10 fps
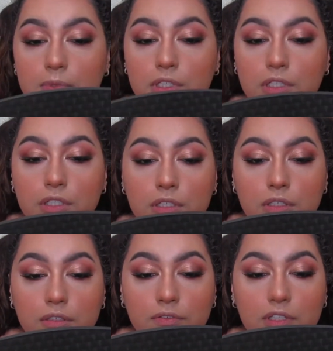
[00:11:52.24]

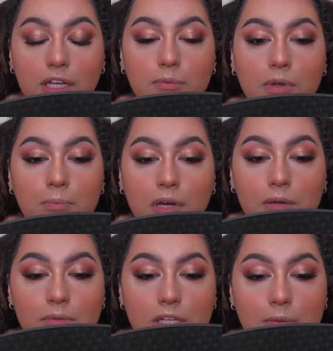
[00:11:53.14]
gonna overline my
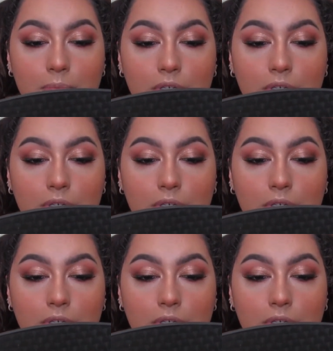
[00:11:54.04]
bottom lip,